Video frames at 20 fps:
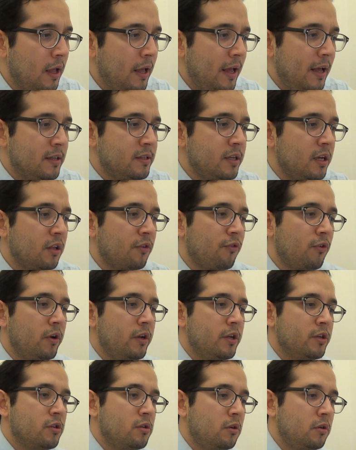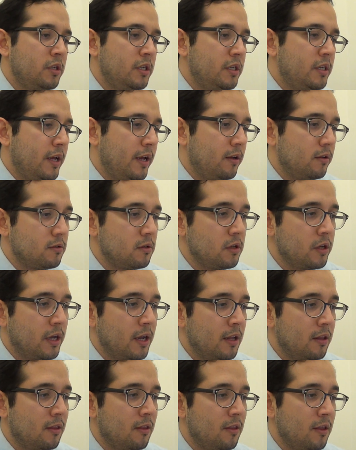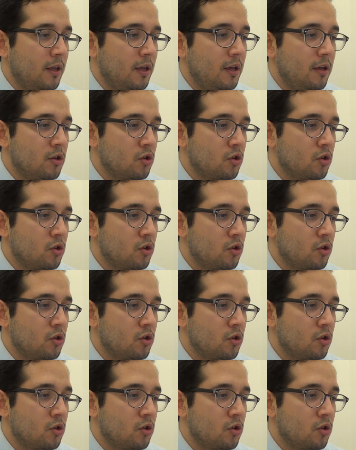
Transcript: It says, for additional details, look at the